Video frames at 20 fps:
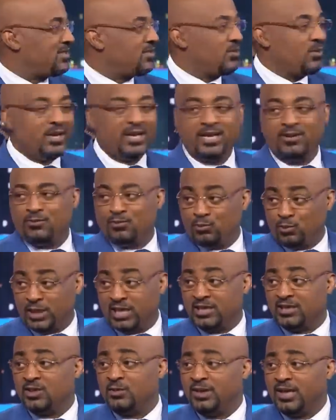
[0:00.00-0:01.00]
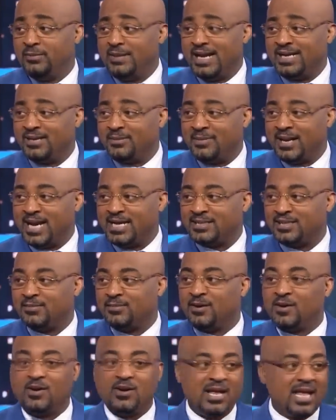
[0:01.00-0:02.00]
way until we get back to
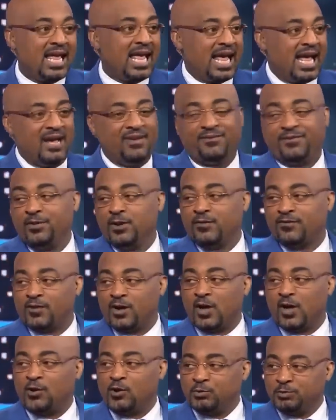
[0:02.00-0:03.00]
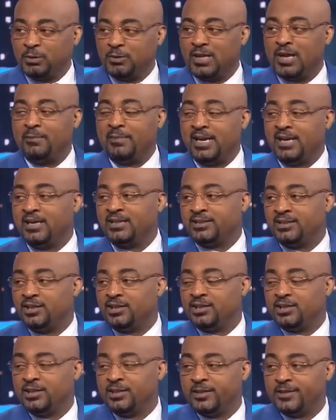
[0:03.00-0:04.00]
basketball, I feel for all those people that make us
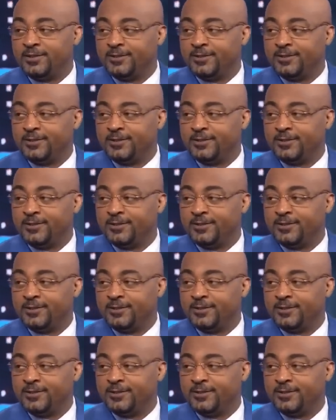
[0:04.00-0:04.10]
look good.